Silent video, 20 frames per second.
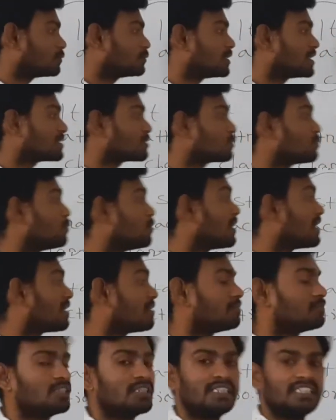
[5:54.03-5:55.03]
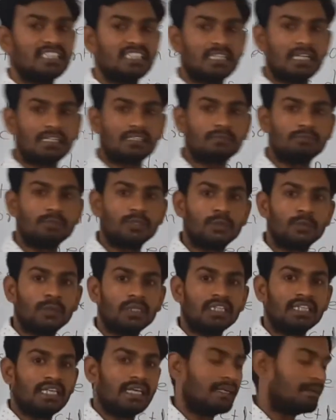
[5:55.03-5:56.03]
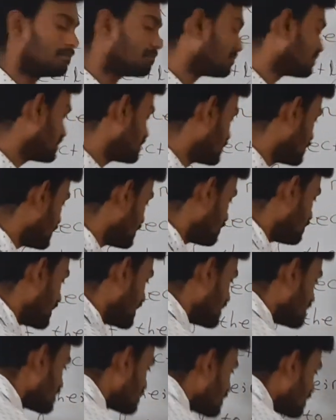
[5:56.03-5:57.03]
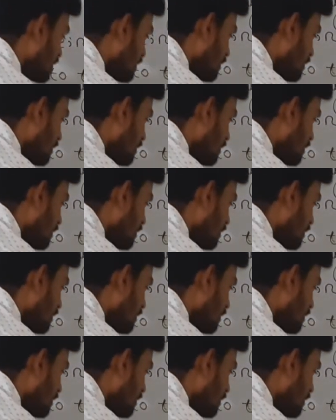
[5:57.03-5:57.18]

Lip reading: to the square of the distance between them. That means